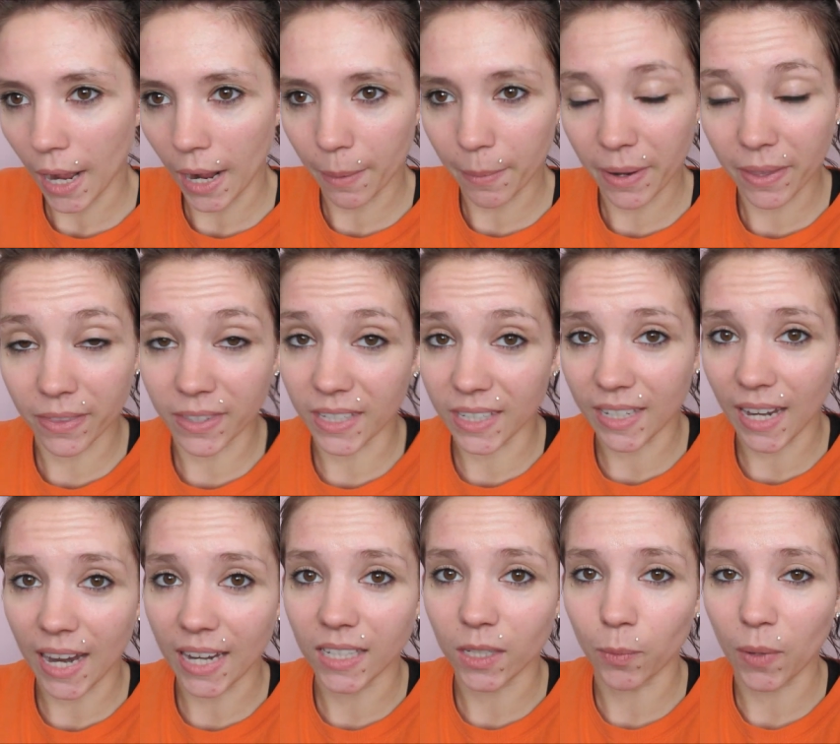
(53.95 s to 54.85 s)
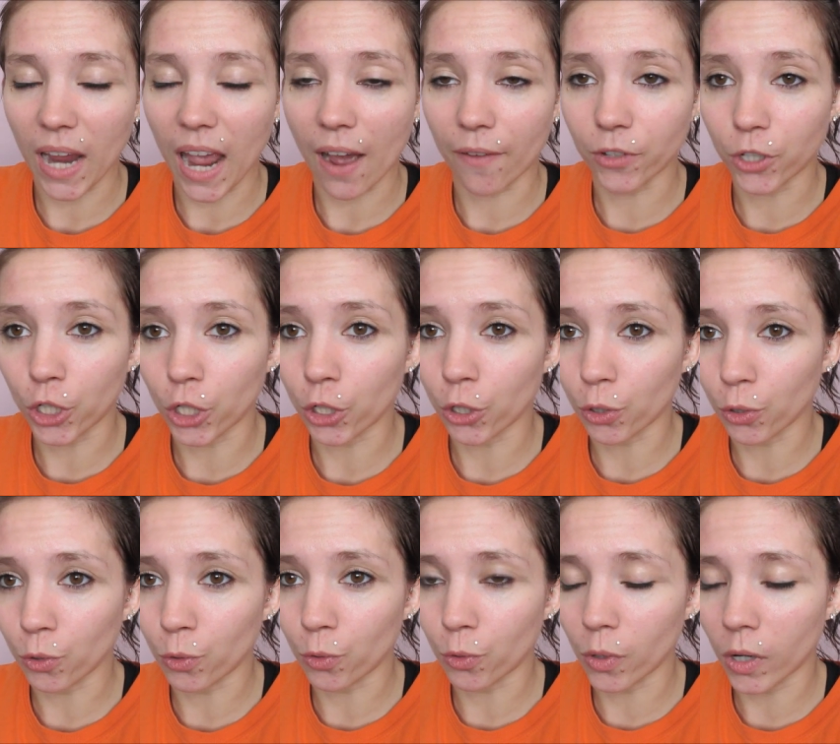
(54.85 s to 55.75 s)
um, in the States we have
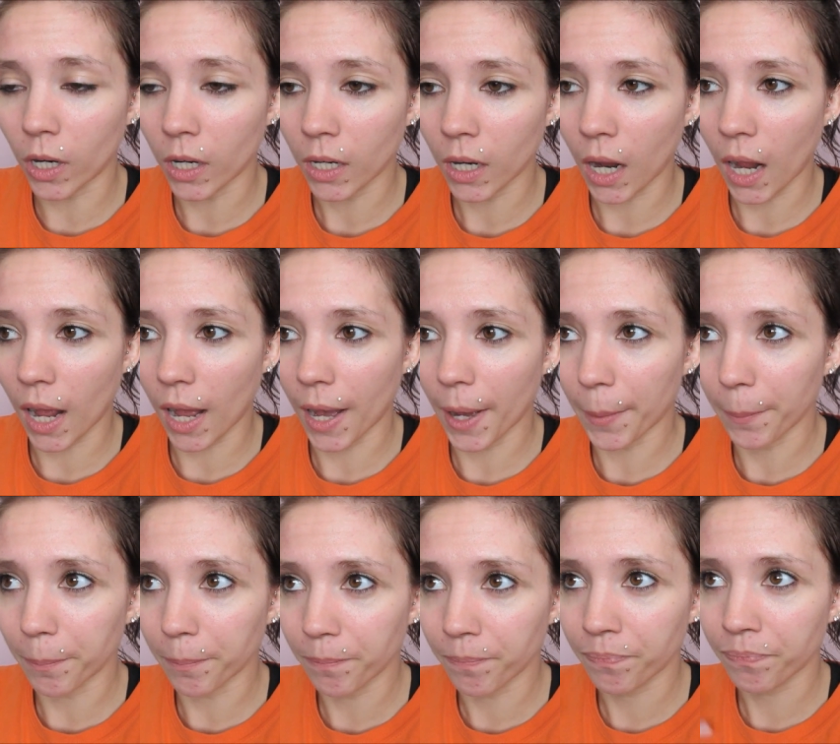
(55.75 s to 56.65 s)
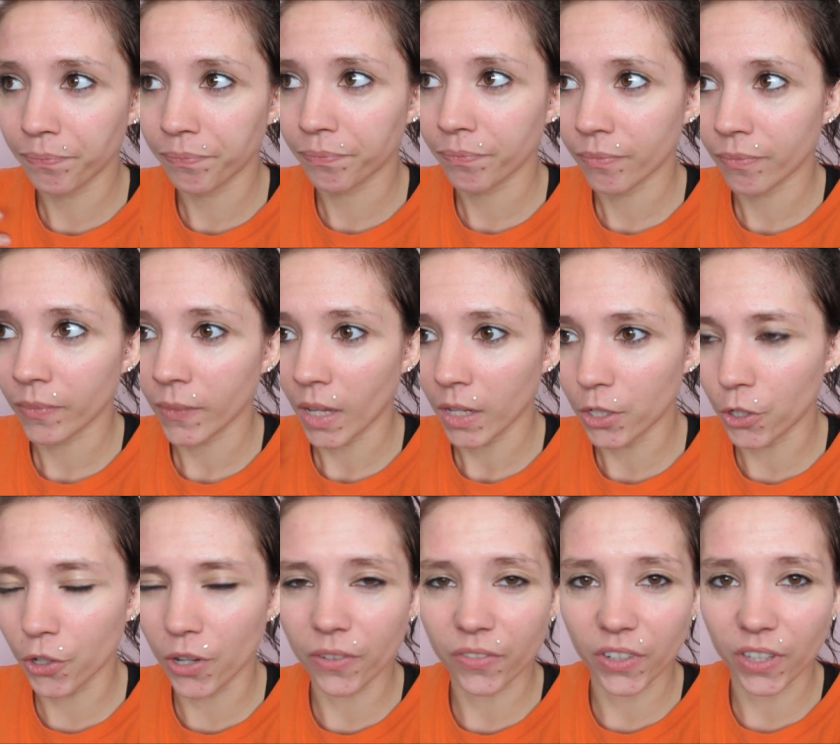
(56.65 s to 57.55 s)
two um,
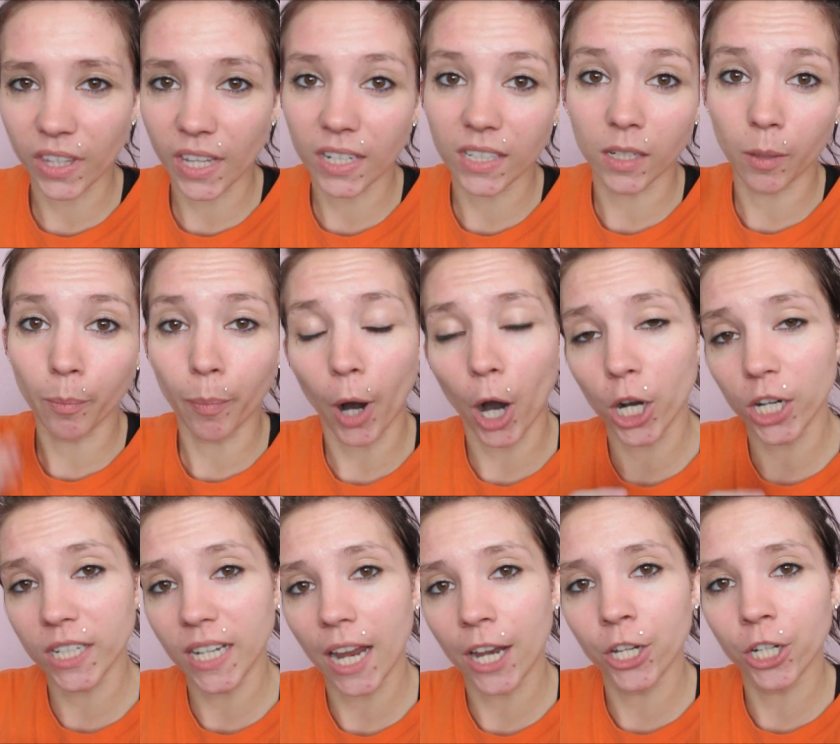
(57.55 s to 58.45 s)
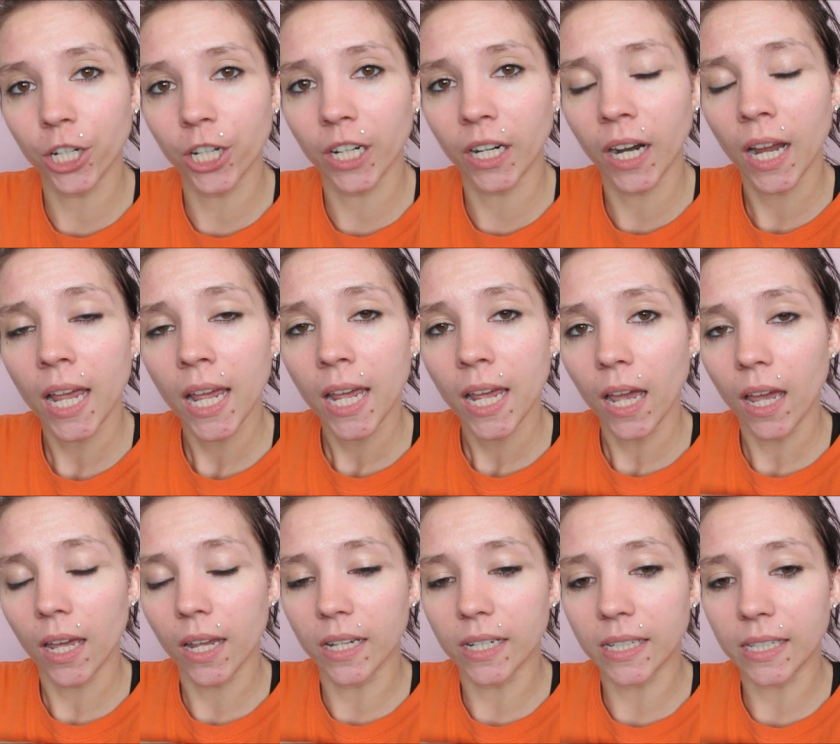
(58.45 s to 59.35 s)
two different things. A bartender
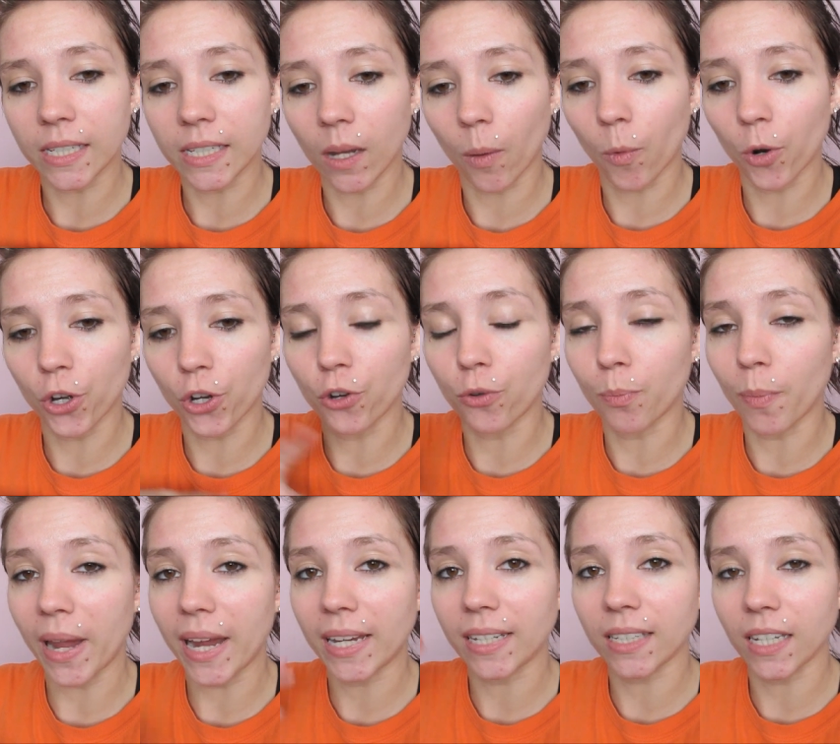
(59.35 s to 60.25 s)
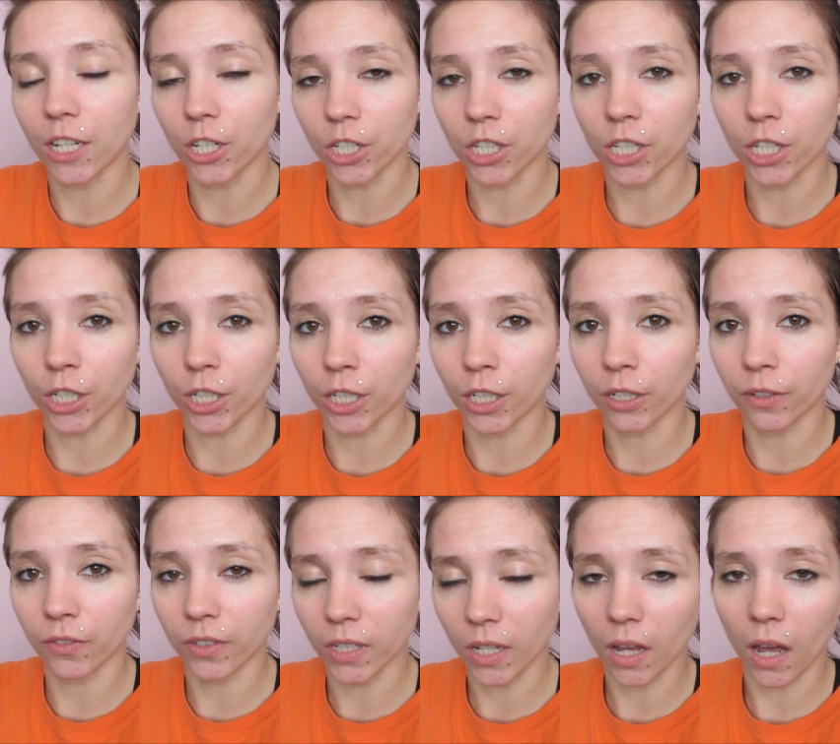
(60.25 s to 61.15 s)
is someone who makes and
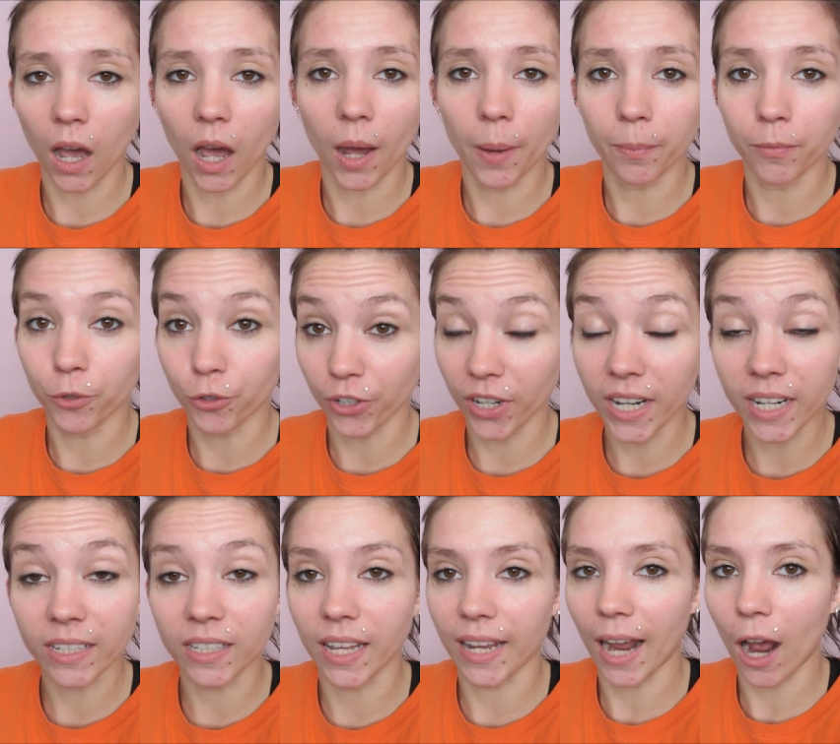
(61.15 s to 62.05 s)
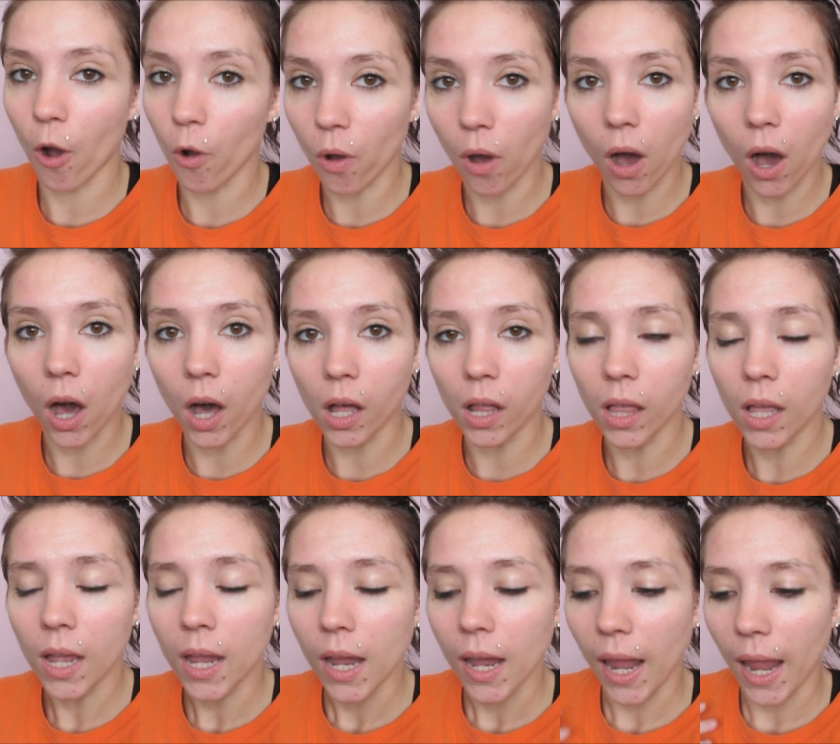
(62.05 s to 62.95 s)
serves um, drinks like
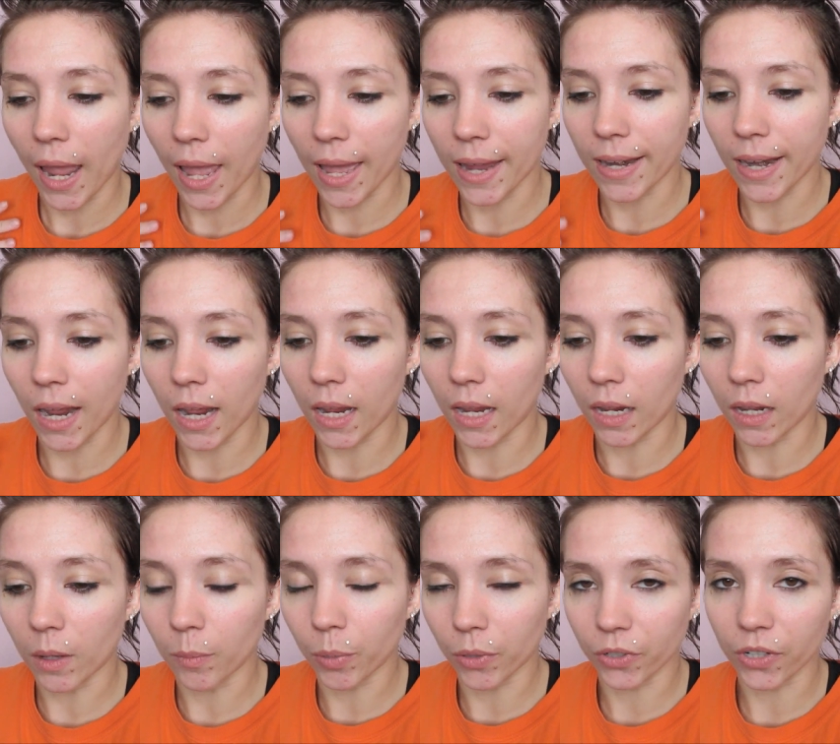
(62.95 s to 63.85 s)
alcohol, and a